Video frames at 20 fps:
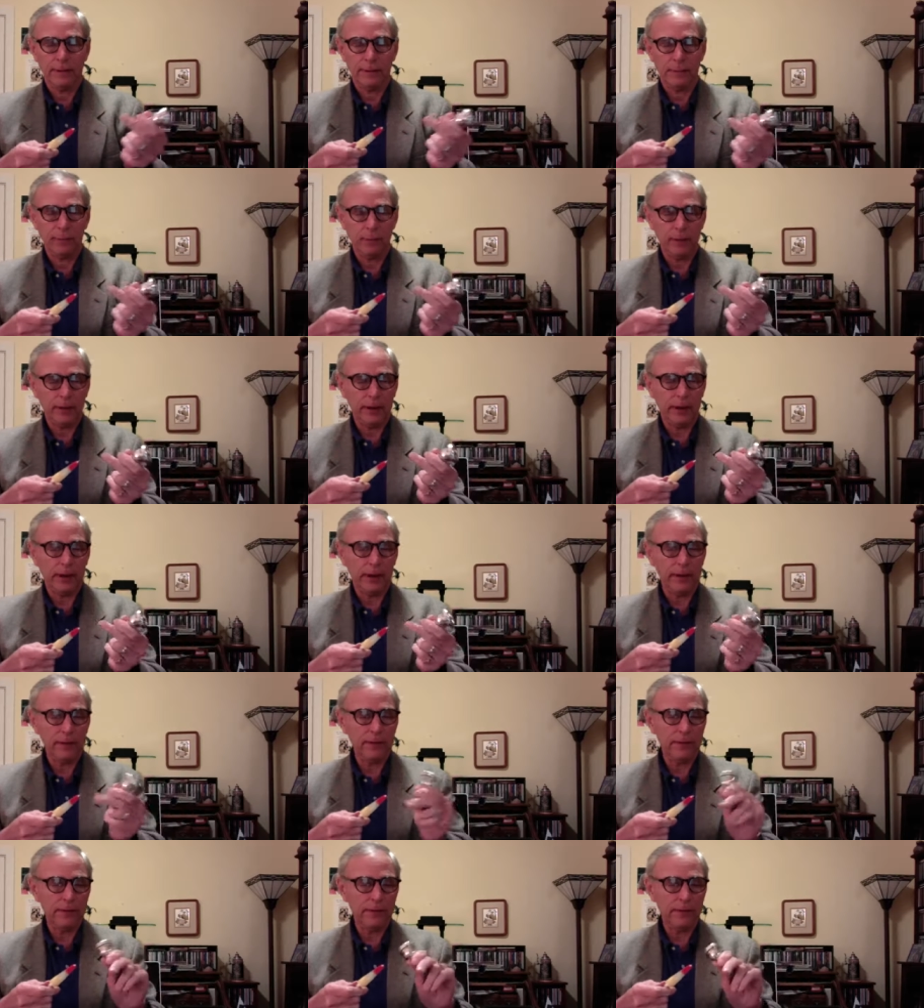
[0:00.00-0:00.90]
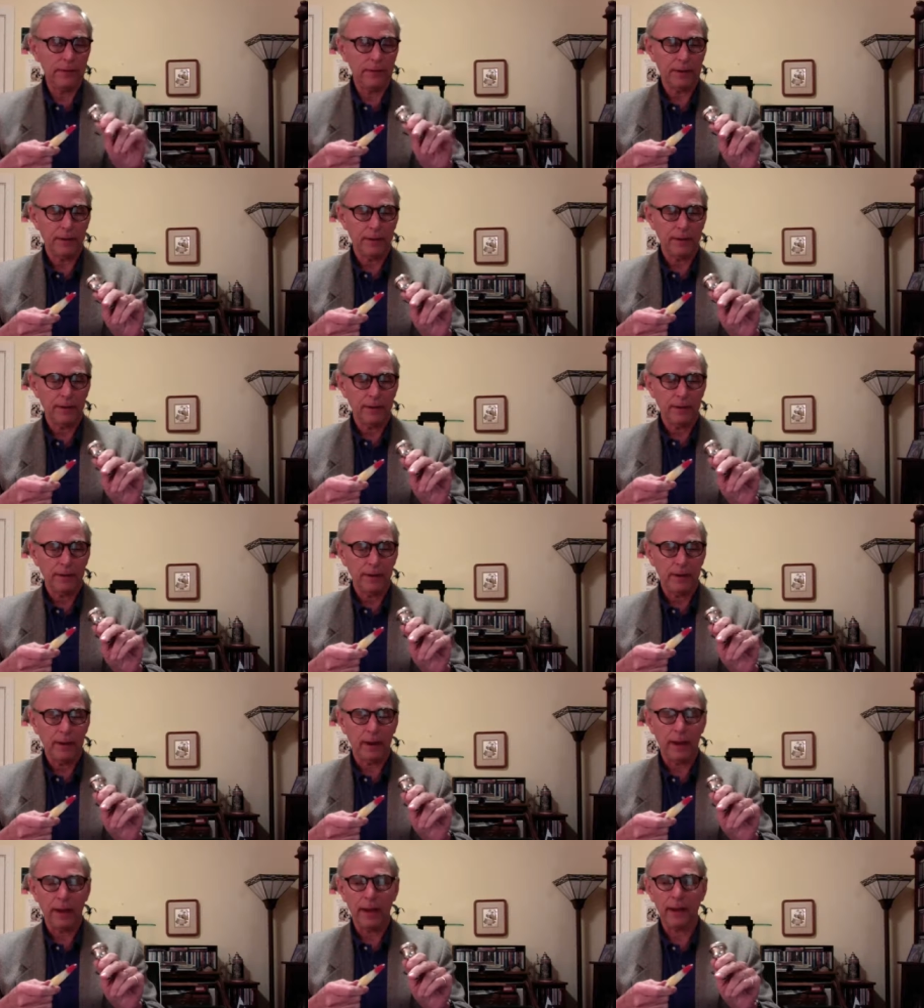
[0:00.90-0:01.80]
Put it in,
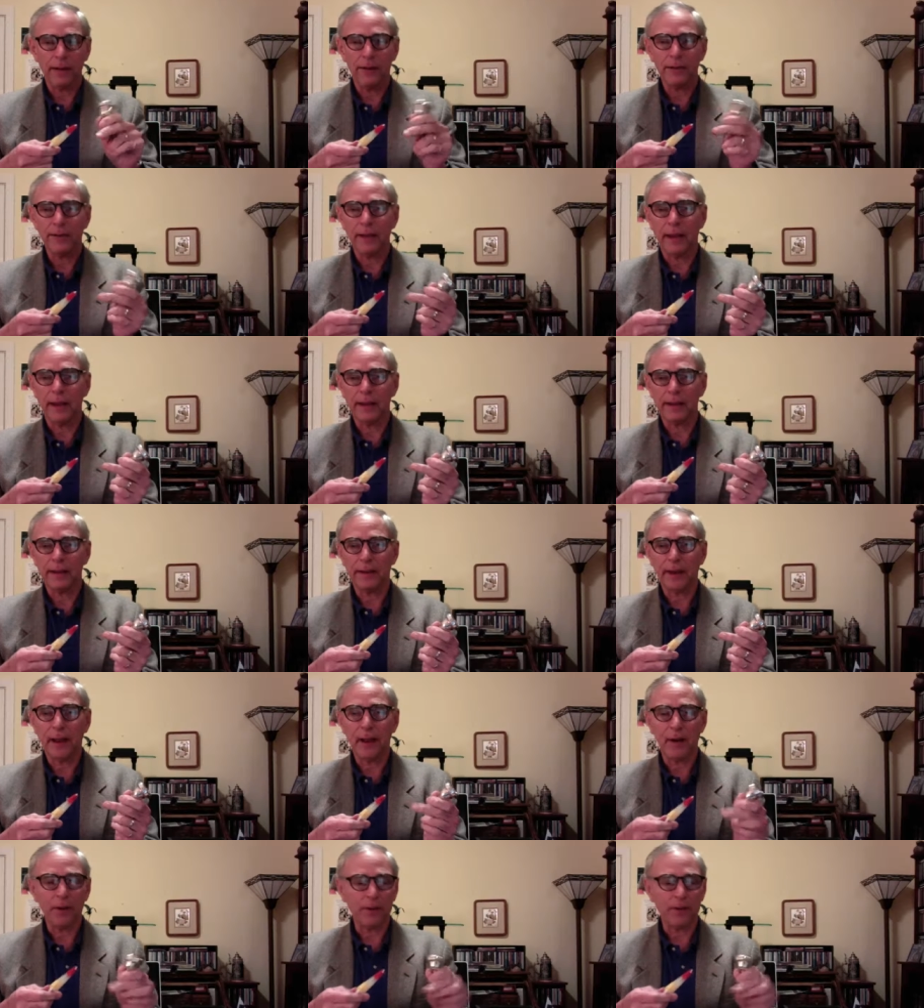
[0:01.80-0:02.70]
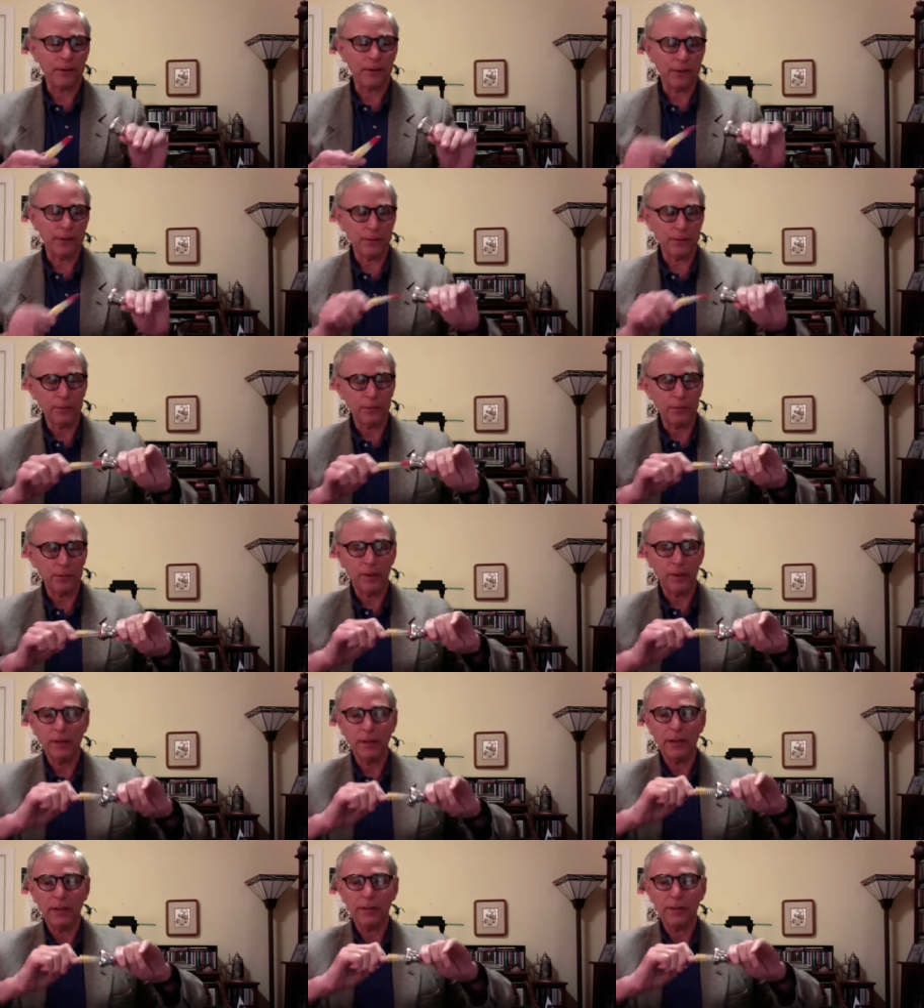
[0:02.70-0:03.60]
and yank it out. You can put
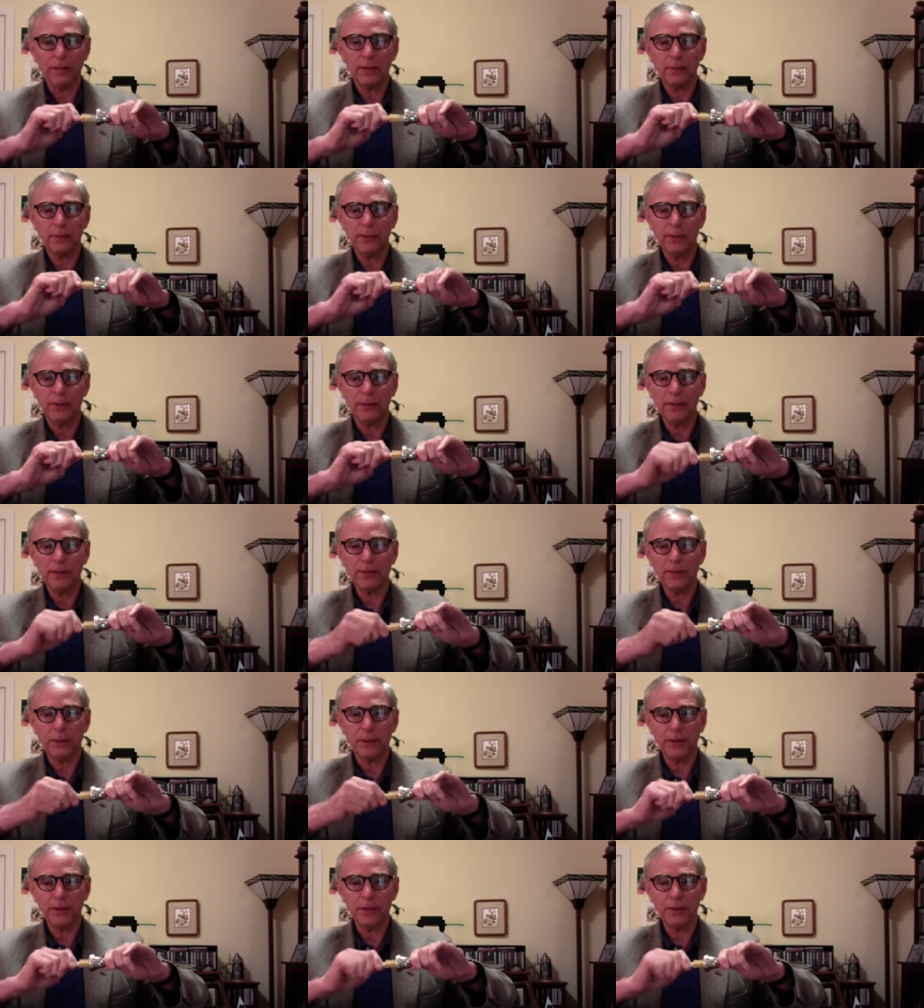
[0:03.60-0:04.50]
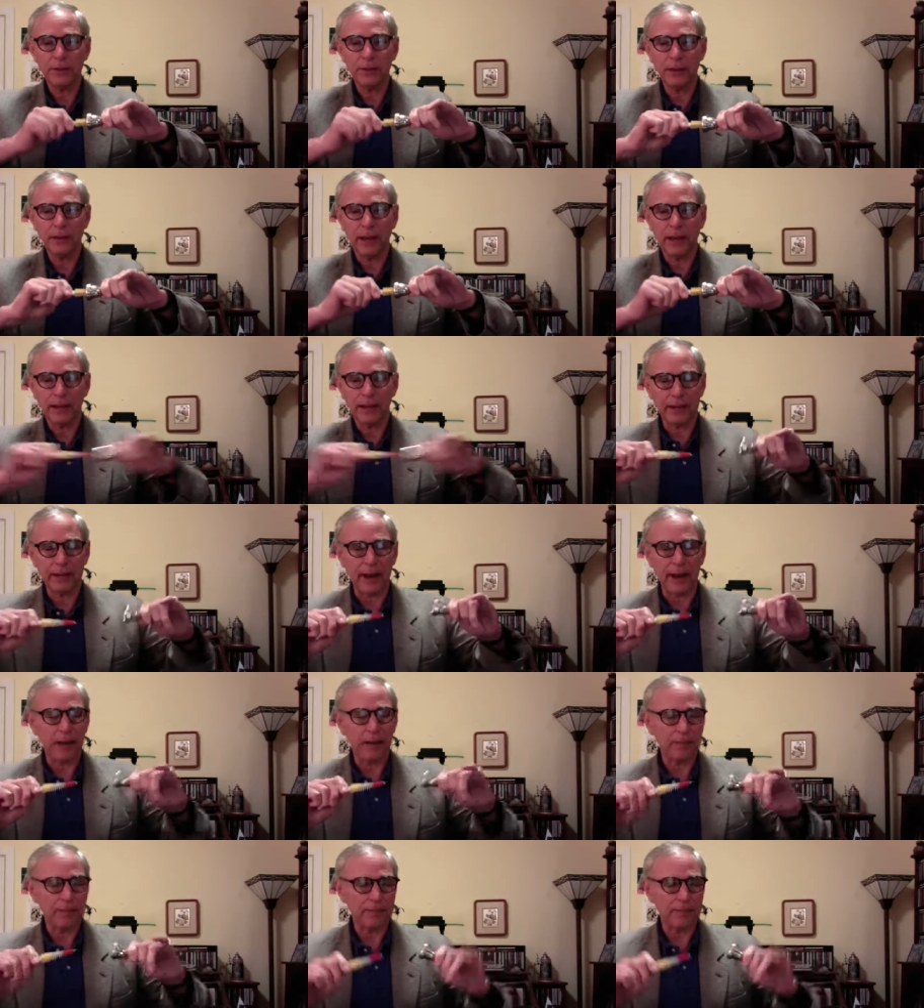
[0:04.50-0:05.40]
it in a little bit this way too and yank it
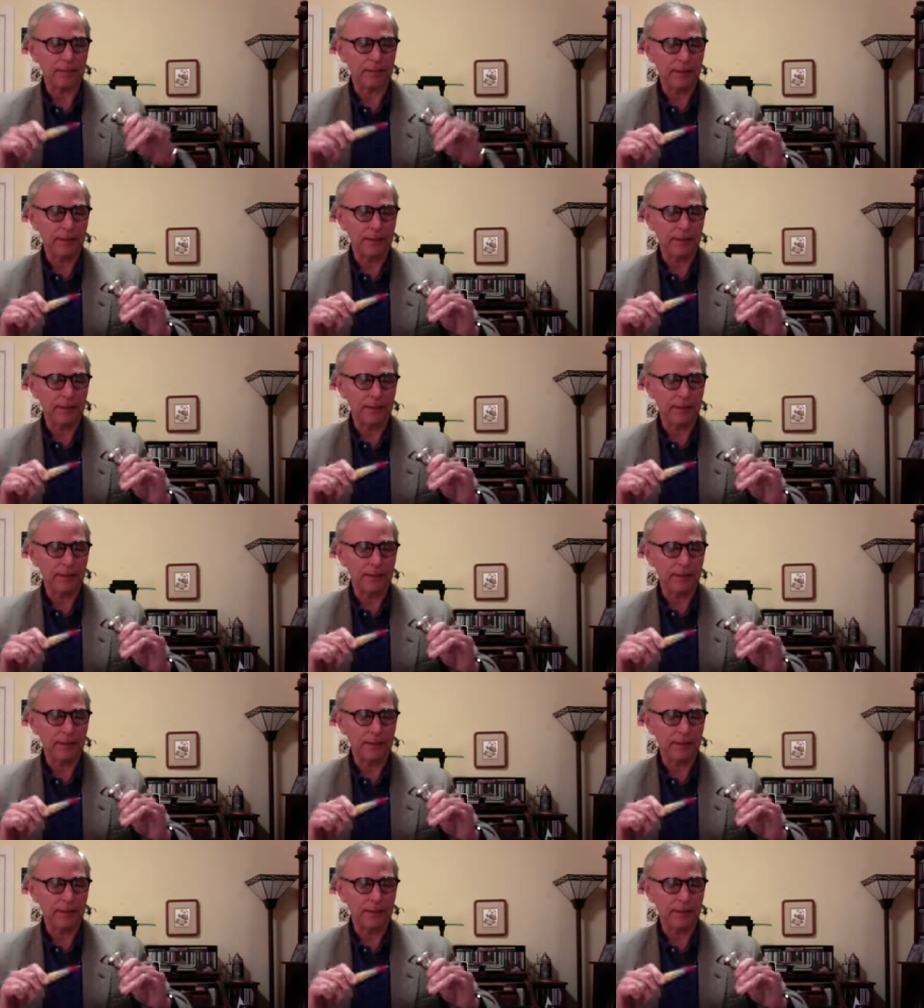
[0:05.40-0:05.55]
out.